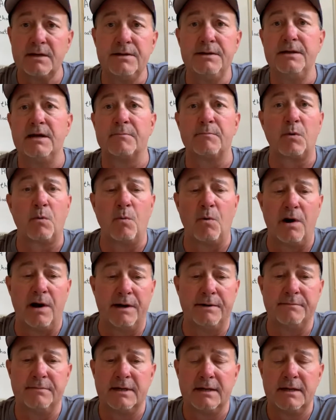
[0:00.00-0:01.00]
Number
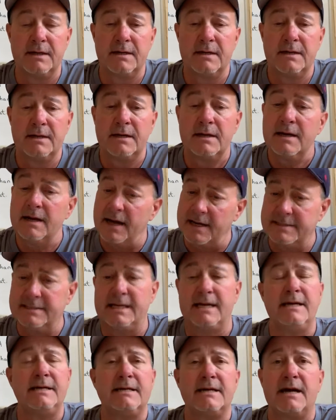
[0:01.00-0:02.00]
1, a
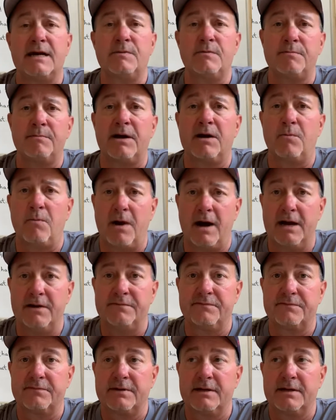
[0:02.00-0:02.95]
date night with my wife.